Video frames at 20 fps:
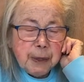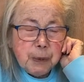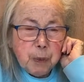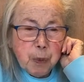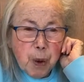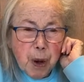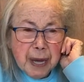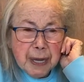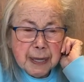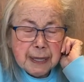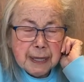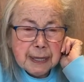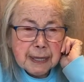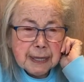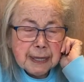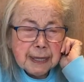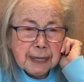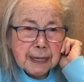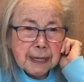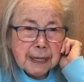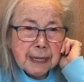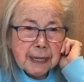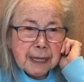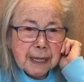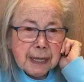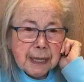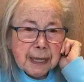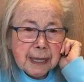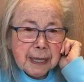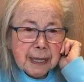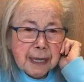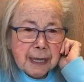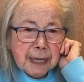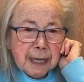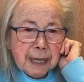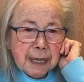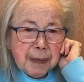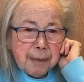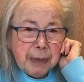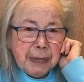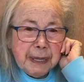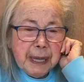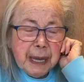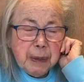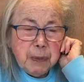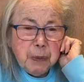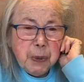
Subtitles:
It was, but